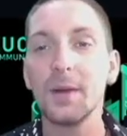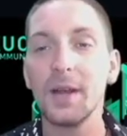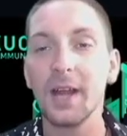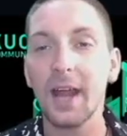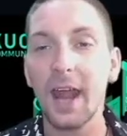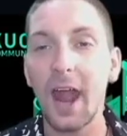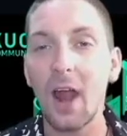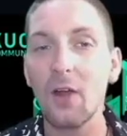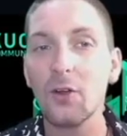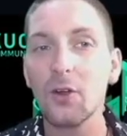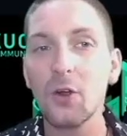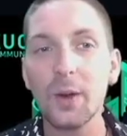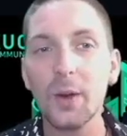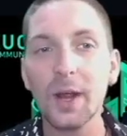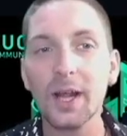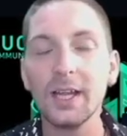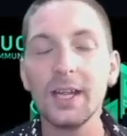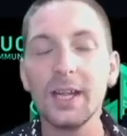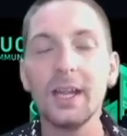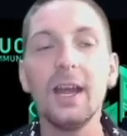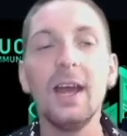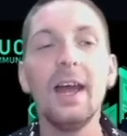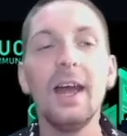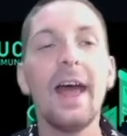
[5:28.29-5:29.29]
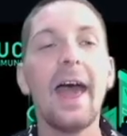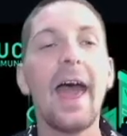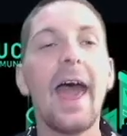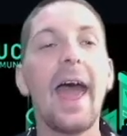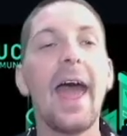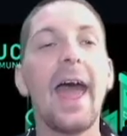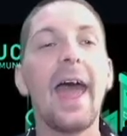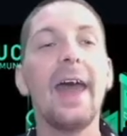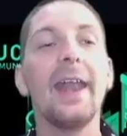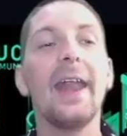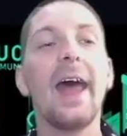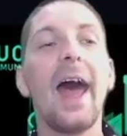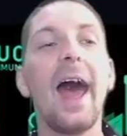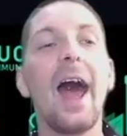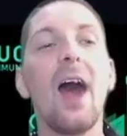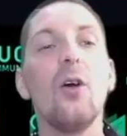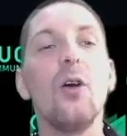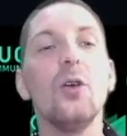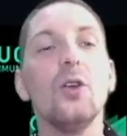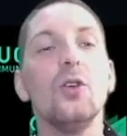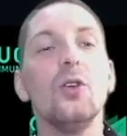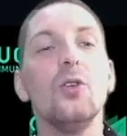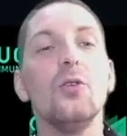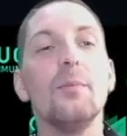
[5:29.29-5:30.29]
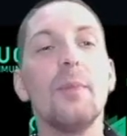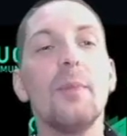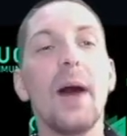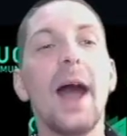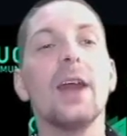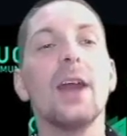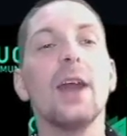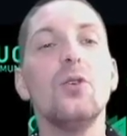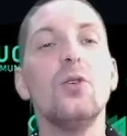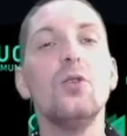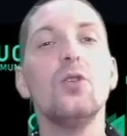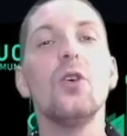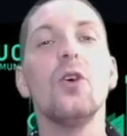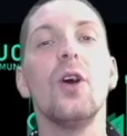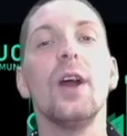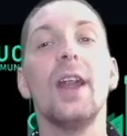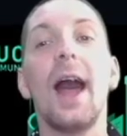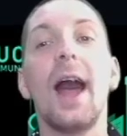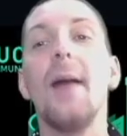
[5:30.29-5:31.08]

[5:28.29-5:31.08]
an account quickly and how you buy KuCoin.